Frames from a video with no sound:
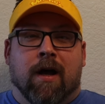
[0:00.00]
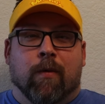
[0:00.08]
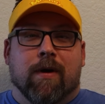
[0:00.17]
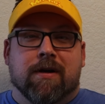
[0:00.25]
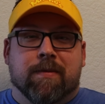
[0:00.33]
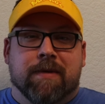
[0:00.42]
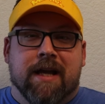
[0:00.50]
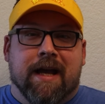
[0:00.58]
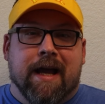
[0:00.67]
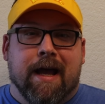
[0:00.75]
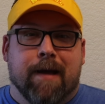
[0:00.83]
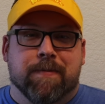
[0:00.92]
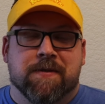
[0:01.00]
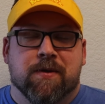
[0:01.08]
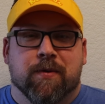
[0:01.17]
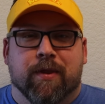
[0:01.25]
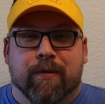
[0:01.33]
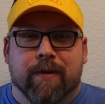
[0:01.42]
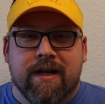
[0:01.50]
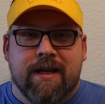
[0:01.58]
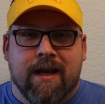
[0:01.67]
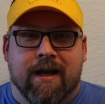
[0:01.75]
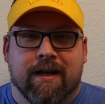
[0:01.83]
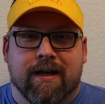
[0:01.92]
Welcome to episode
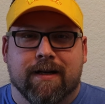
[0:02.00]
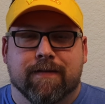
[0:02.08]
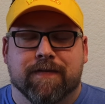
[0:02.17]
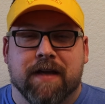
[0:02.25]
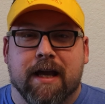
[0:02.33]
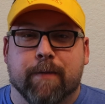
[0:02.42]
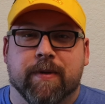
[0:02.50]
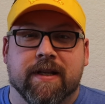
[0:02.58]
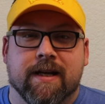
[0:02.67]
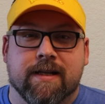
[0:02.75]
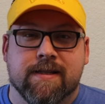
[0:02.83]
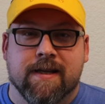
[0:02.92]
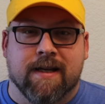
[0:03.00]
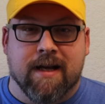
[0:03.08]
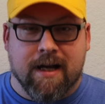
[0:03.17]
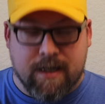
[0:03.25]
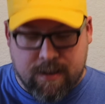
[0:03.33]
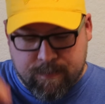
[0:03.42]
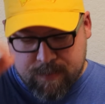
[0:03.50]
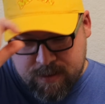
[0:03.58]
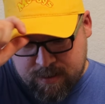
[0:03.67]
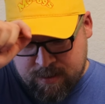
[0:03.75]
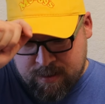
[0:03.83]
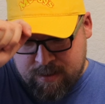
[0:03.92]
3 of Campy Night. I'm
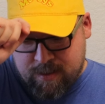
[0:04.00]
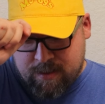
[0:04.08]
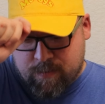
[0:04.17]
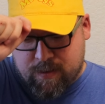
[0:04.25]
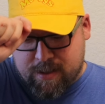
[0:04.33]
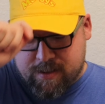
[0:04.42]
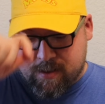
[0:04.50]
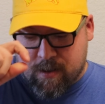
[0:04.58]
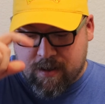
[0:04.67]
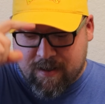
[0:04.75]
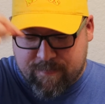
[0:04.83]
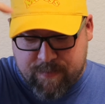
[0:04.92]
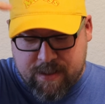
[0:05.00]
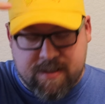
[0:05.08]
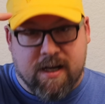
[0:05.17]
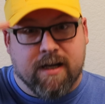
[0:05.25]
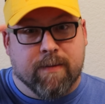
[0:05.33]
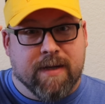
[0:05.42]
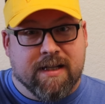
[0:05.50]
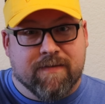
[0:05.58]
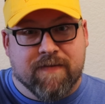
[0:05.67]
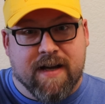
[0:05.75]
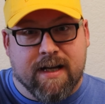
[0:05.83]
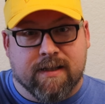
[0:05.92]
going to start off by talking about the
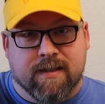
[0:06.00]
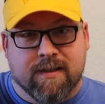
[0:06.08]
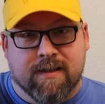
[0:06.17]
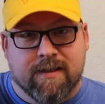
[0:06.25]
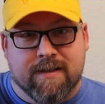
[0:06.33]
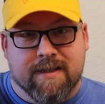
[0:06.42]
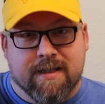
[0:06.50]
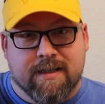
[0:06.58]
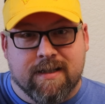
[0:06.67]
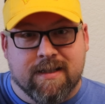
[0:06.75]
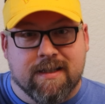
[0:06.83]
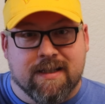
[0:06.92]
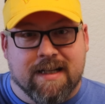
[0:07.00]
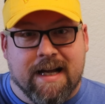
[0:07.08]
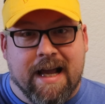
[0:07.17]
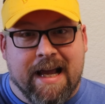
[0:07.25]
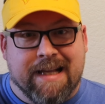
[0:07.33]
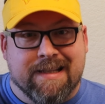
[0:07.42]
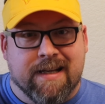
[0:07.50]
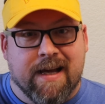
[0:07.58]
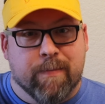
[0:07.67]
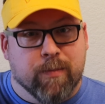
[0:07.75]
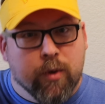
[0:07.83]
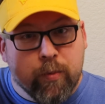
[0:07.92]
fact that I ate
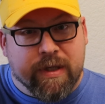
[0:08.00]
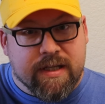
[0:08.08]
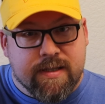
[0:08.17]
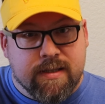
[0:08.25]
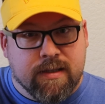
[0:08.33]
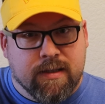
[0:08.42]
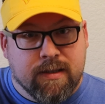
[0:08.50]
at movies.